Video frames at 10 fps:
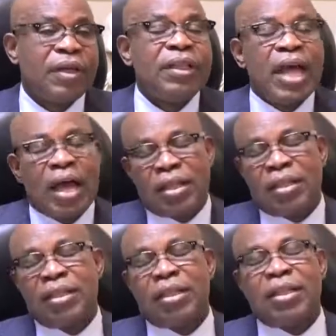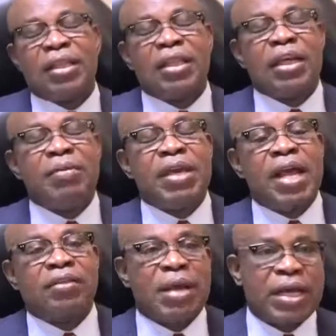Now, let me
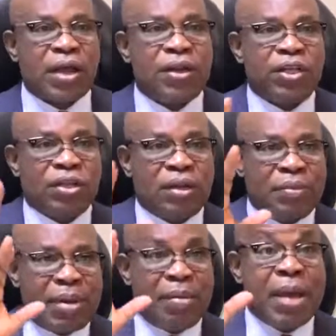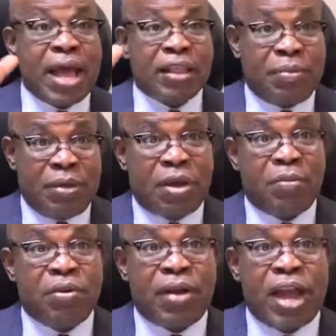ask, my calculation, my math may not
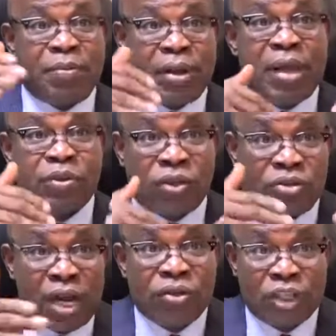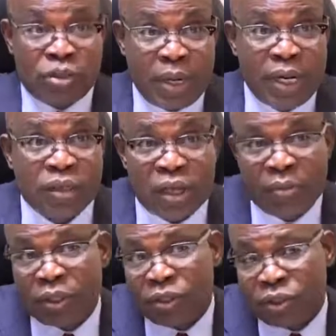be right, but I'm just trying to explain
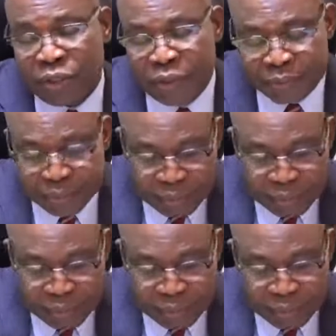something to you.